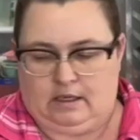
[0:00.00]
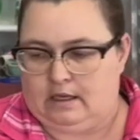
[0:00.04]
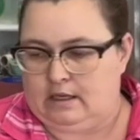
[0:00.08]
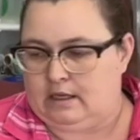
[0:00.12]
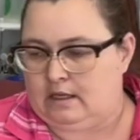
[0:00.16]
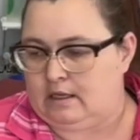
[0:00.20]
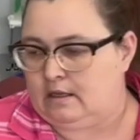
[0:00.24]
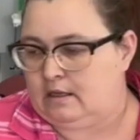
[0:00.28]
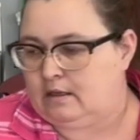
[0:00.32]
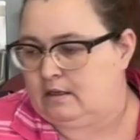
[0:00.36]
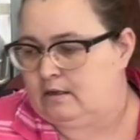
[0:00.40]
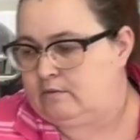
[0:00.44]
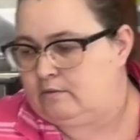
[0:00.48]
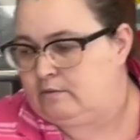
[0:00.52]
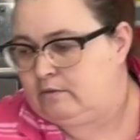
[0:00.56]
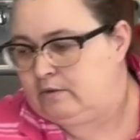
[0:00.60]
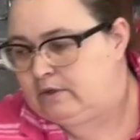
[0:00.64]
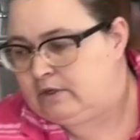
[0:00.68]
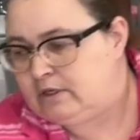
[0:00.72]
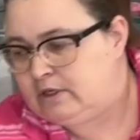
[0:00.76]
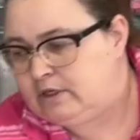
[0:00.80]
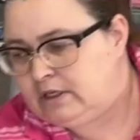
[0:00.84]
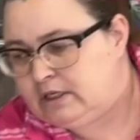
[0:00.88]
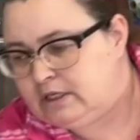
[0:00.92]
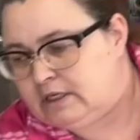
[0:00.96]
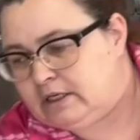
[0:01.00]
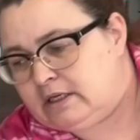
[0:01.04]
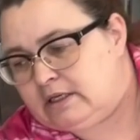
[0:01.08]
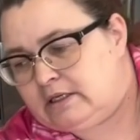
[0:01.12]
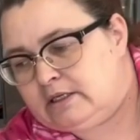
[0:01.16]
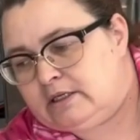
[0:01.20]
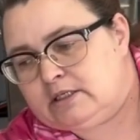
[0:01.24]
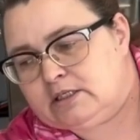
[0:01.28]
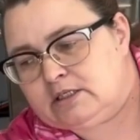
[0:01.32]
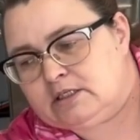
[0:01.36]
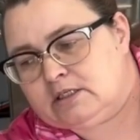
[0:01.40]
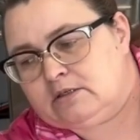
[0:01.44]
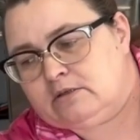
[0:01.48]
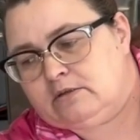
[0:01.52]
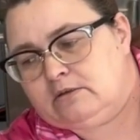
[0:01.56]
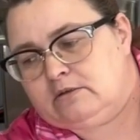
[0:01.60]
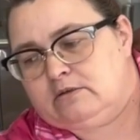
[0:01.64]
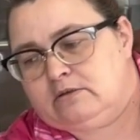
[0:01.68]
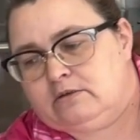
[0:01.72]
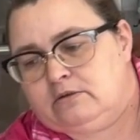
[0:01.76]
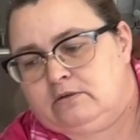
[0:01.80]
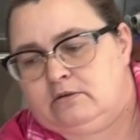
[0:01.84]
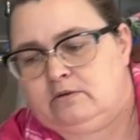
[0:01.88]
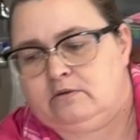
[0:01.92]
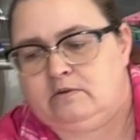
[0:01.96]
And we're good.
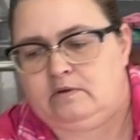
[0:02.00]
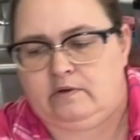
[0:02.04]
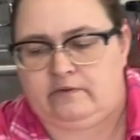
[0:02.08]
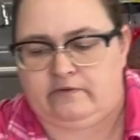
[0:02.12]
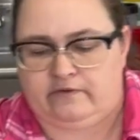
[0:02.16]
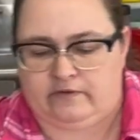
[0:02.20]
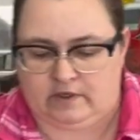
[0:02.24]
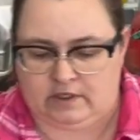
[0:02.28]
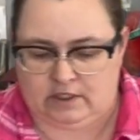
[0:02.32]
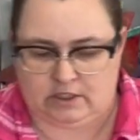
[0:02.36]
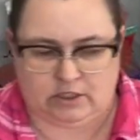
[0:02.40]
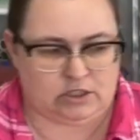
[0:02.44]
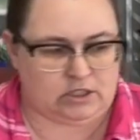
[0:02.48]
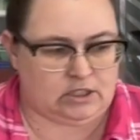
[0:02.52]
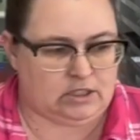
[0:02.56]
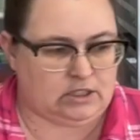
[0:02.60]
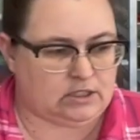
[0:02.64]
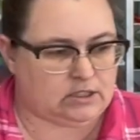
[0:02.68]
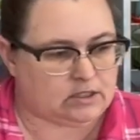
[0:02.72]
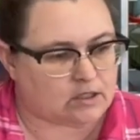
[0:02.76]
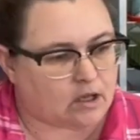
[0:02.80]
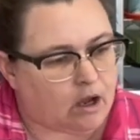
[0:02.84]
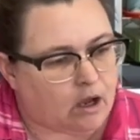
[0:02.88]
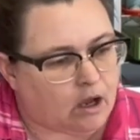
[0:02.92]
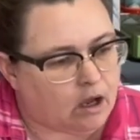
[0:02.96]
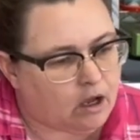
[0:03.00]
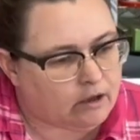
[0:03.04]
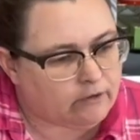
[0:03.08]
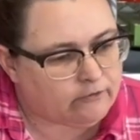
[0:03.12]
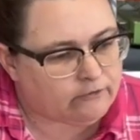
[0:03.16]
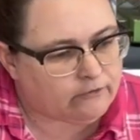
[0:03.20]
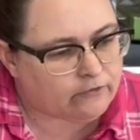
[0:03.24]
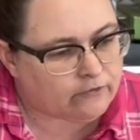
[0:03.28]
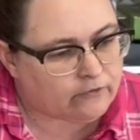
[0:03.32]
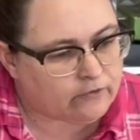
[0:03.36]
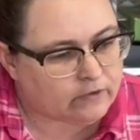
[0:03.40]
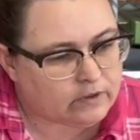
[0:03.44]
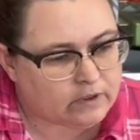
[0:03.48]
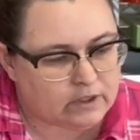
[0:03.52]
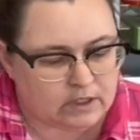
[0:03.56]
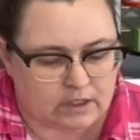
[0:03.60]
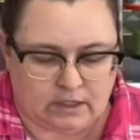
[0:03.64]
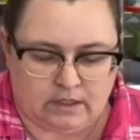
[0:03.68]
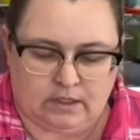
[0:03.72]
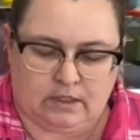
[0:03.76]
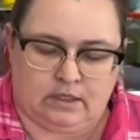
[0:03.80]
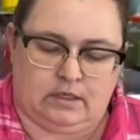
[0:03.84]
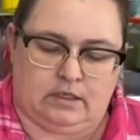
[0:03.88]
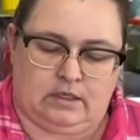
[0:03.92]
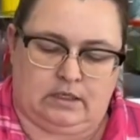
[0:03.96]
So we'll finish this off.
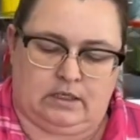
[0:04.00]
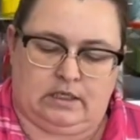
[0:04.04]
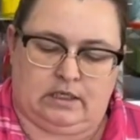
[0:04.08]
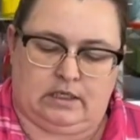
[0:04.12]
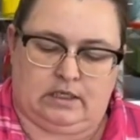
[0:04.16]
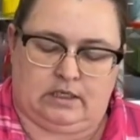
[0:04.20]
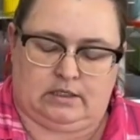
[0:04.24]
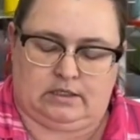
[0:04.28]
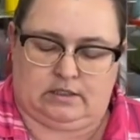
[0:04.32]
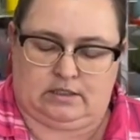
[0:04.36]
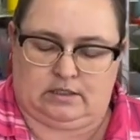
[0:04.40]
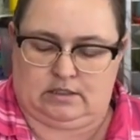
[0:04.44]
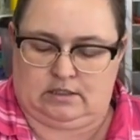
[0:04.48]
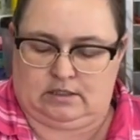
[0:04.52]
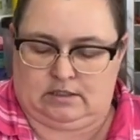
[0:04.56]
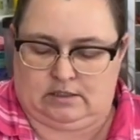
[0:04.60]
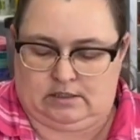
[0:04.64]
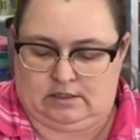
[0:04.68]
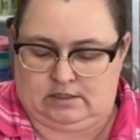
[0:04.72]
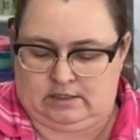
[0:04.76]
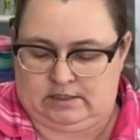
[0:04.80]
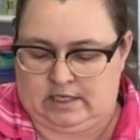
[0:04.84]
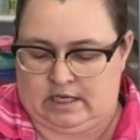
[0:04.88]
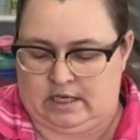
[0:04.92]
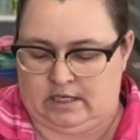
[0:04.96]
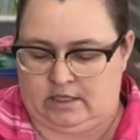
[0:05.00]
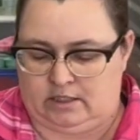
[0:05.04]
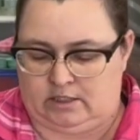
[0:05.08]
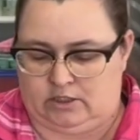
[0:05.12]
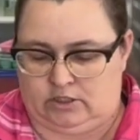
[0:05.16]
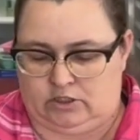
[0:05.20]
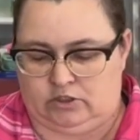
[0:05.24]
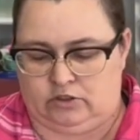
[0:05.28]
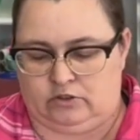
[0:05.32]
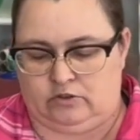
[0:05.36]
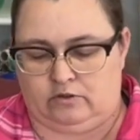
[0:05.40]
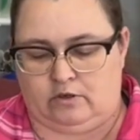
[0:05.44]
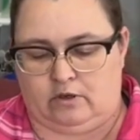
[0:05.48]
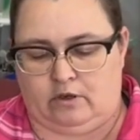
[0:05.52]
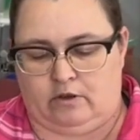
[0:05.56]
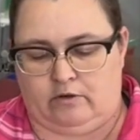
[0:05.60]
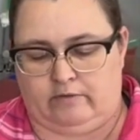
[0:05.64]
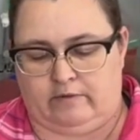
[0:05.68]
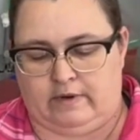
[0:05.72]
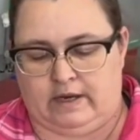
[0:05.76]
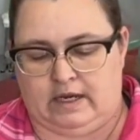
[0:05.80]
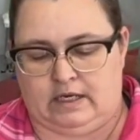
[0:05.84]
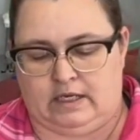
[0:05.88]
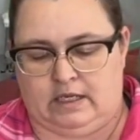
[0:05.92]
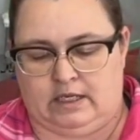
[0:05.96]
It's 10 to 2
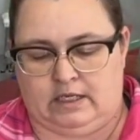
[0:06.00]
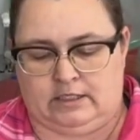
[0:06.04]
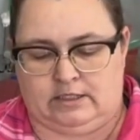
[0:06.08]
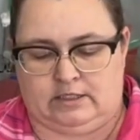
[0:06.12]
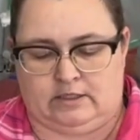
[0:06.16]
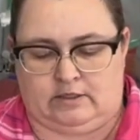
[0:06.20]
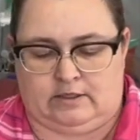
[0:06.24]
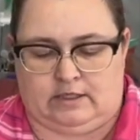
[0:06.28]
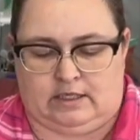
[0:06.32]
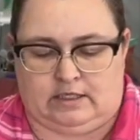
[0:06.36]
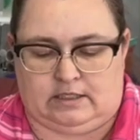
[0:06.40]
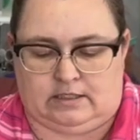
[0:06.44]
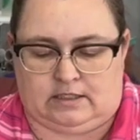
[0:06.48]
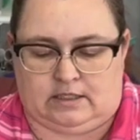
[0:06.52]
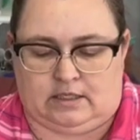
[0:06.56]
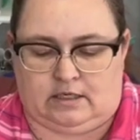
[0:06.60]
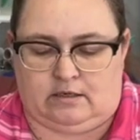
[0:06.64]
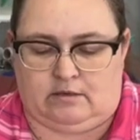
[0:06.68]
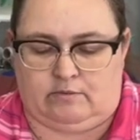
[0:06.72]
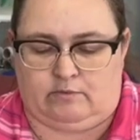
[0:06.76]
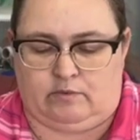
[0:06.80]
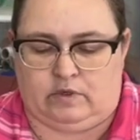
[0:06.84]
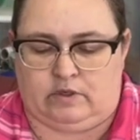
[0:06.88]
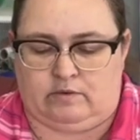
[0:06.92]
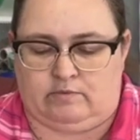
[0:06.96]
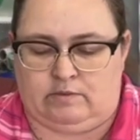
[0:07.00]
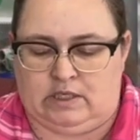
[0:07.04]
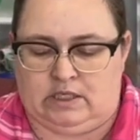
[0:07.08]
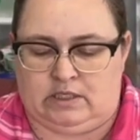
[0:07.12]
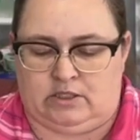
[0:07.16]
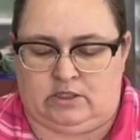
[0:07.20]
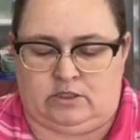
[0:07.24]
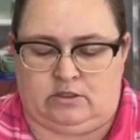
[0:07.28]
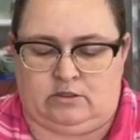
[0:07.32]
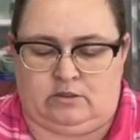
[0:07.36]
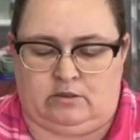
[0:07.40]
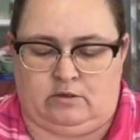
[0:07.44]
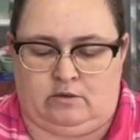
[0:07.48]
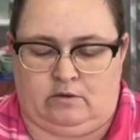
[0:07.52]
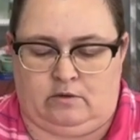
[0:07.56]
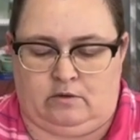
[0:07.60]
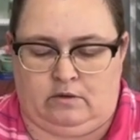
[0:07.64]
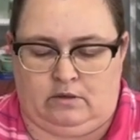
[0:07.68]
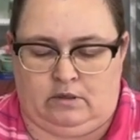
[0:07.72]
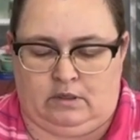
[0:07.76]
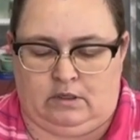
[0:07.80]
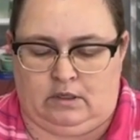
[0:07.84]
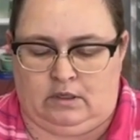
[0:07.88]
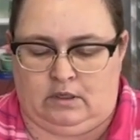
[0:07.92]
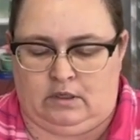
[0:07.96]
already, so that's gonna bring me to
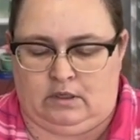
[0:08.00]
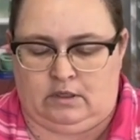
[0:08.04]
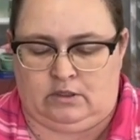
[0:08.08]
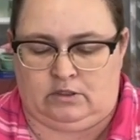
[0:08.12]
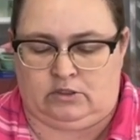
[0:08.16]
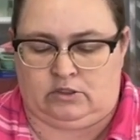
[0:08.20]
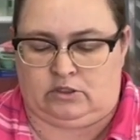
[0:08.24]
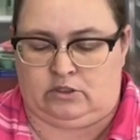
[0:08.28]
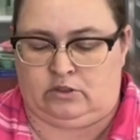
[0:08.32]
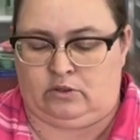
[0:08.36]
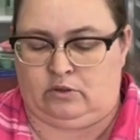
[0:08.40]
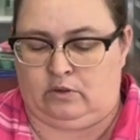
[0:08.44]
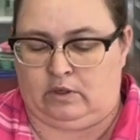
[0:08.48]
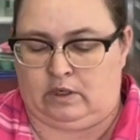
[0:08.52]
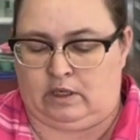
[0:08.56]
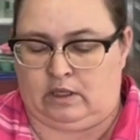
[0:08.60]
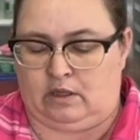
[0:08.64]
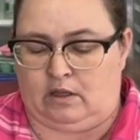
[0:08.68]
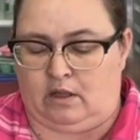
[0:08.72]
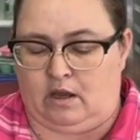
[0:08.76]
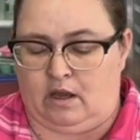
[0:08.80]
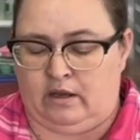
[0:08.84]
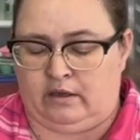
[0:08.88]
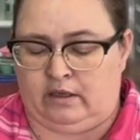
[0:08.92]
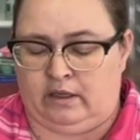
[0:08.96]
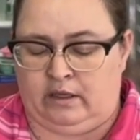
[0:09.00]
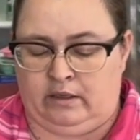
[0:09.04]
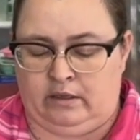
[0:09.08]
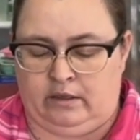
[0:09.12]
2 o'clock.